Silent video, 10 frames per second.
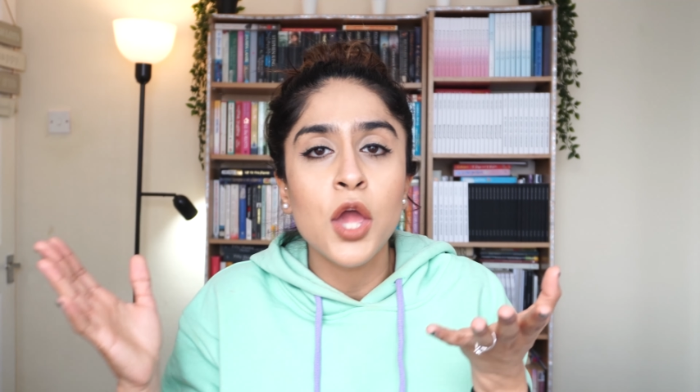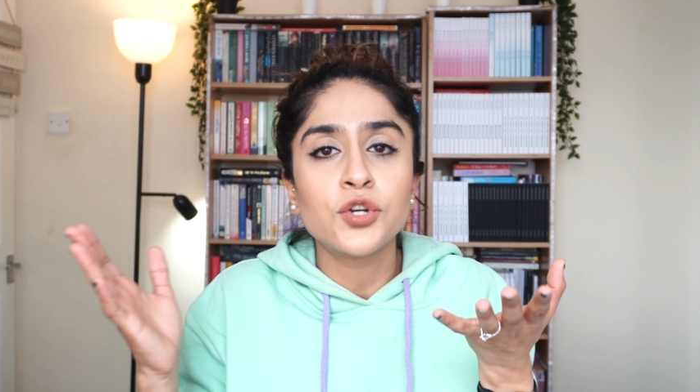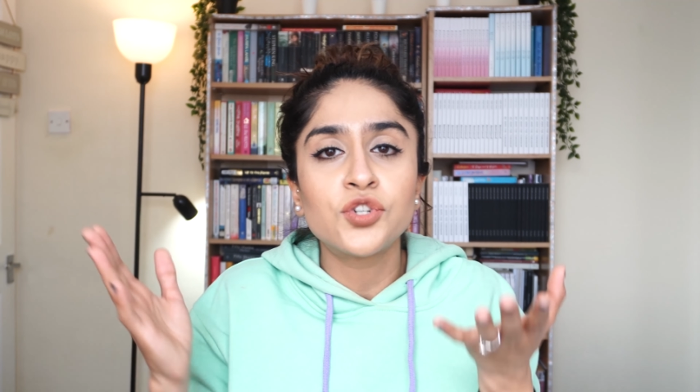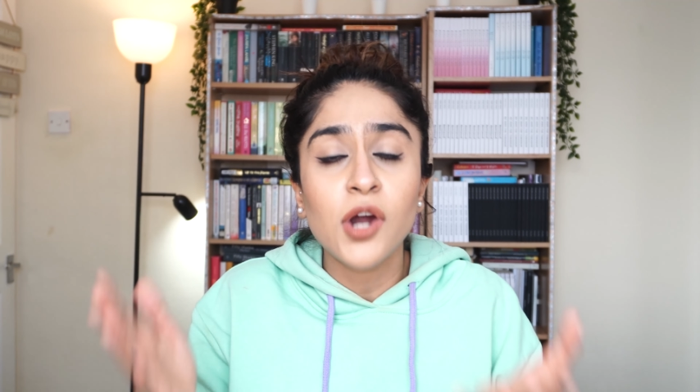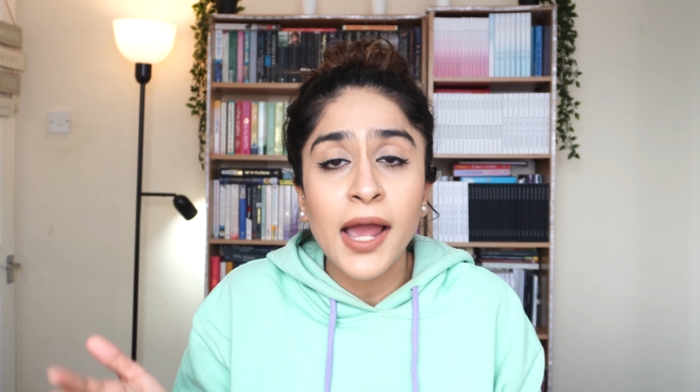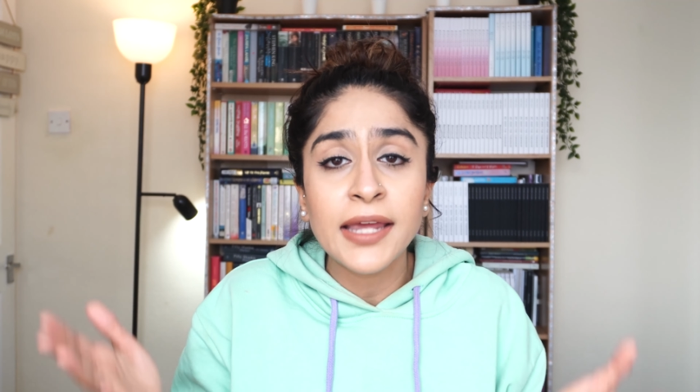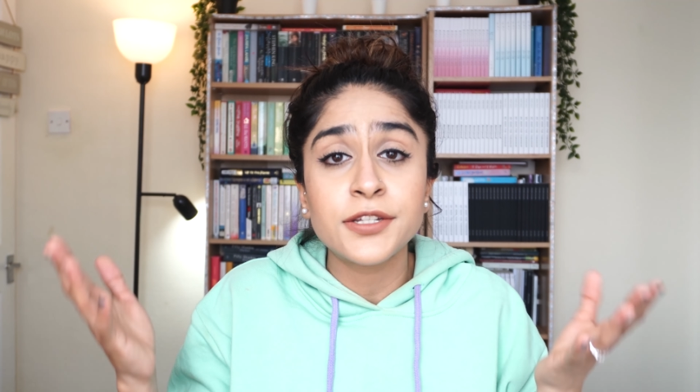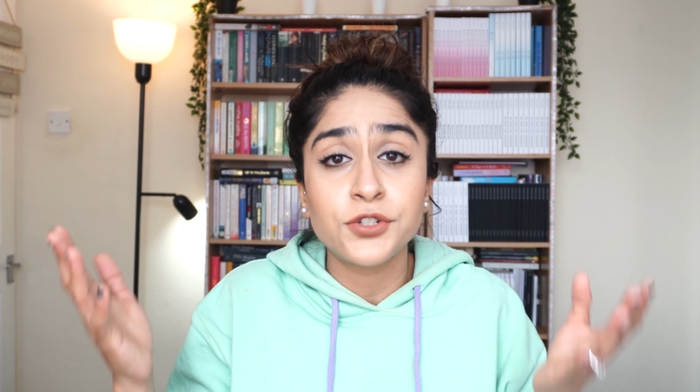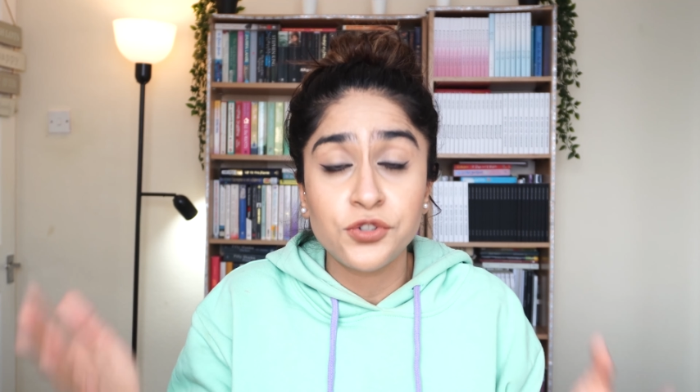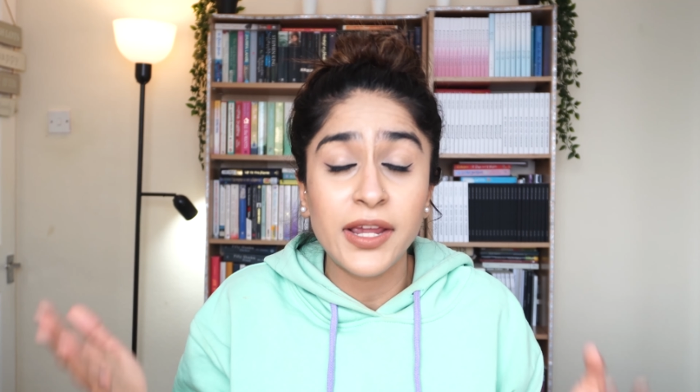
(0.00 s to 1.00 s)
Try
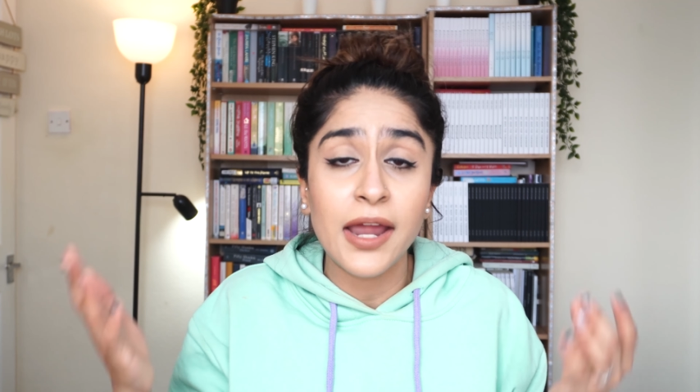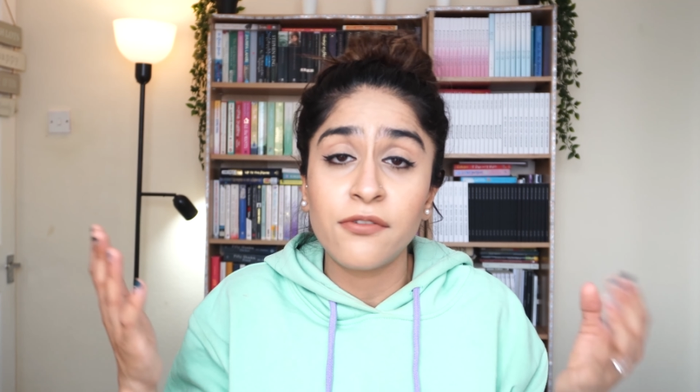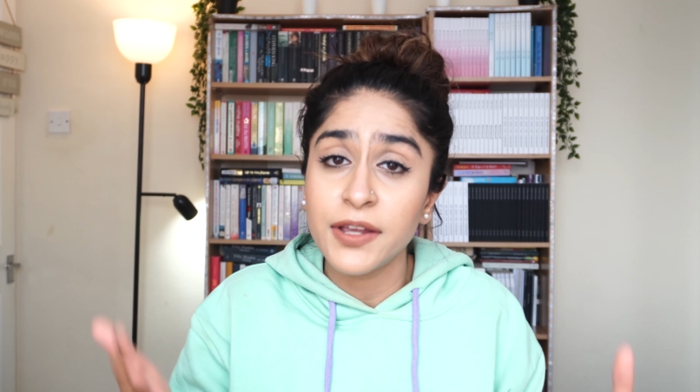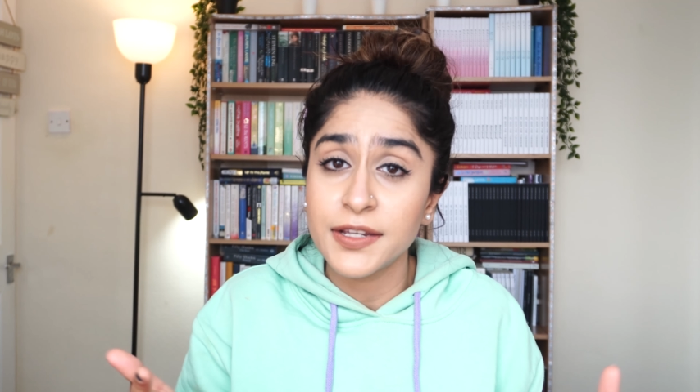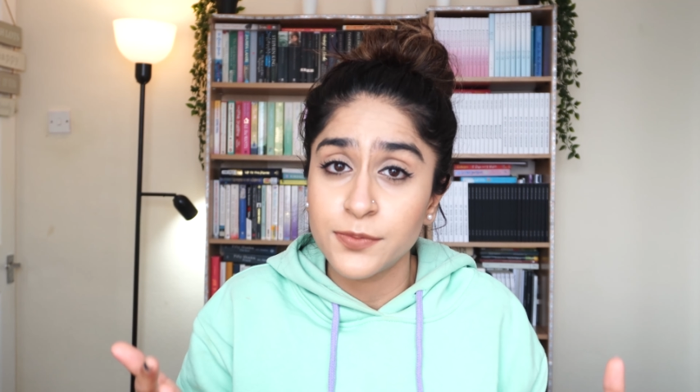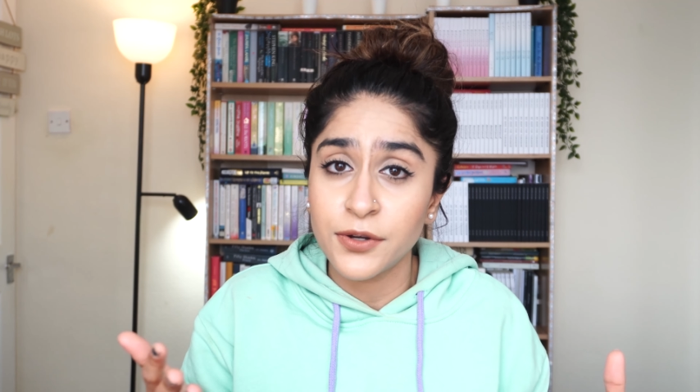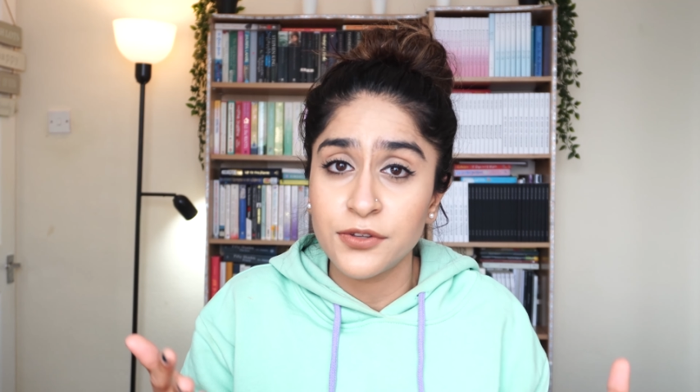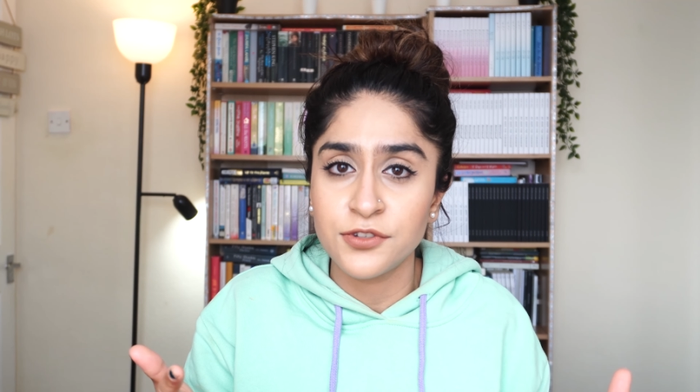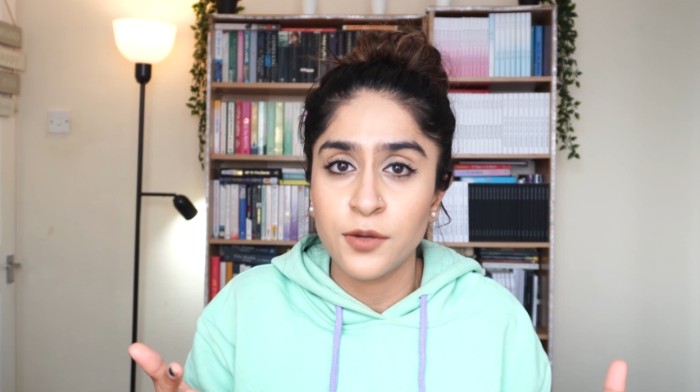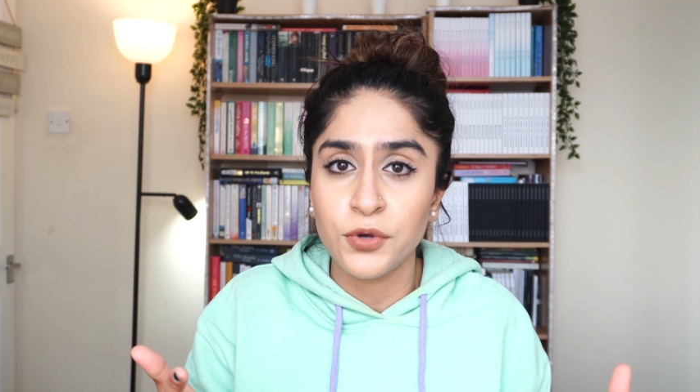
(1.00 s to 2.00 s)
to treat every
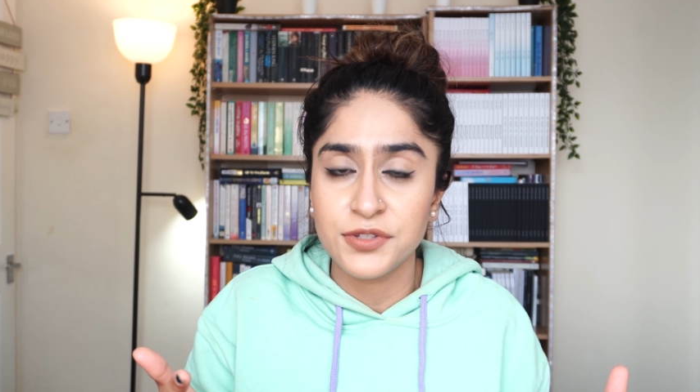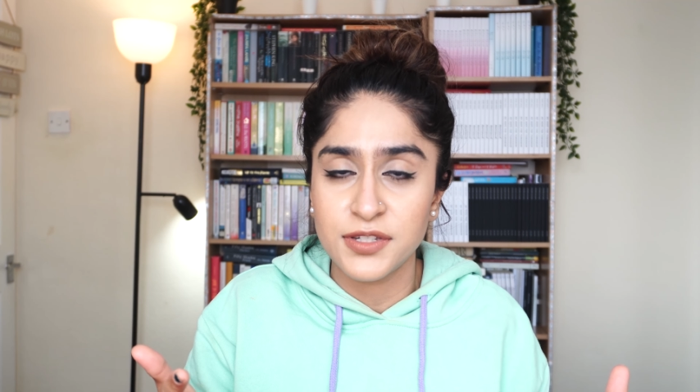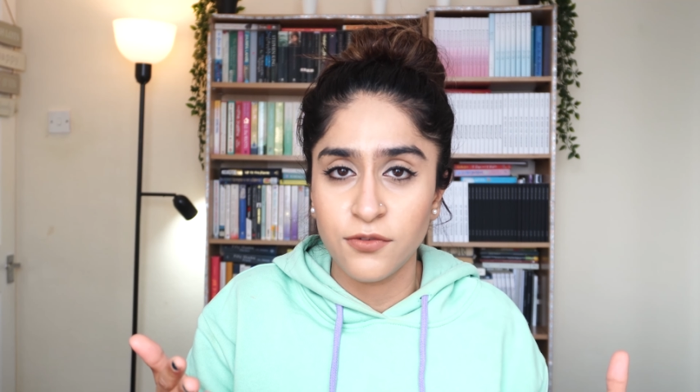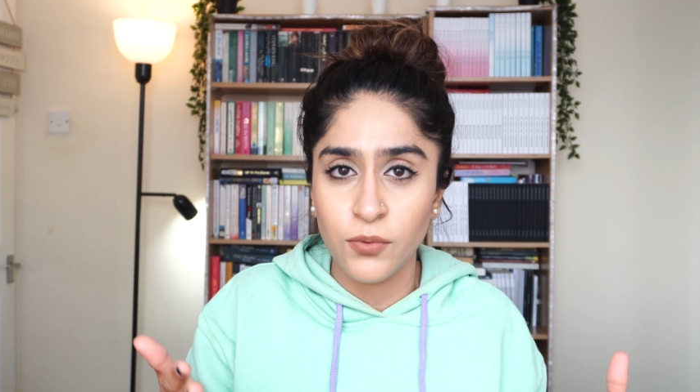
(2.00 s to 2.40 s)
experience in a positive